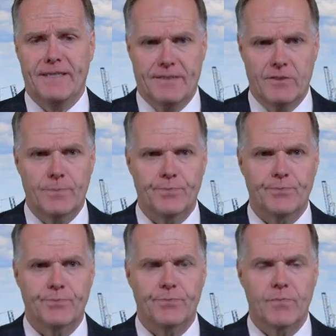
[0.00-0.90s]
the end.
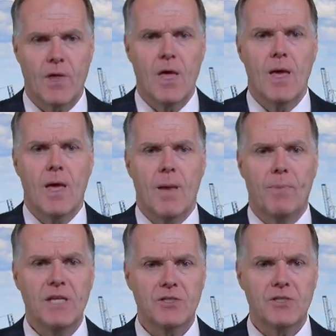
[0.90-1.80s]

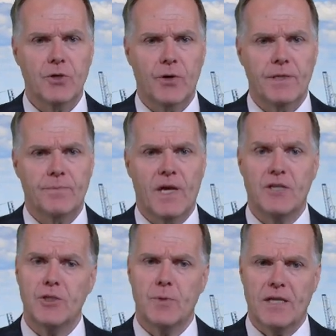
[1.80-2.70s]
Please enjoy and
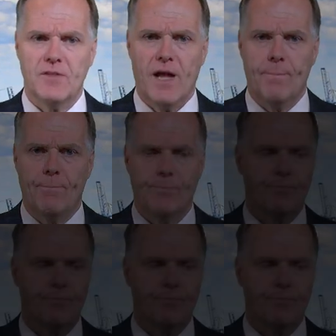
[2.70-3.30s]
see you next time.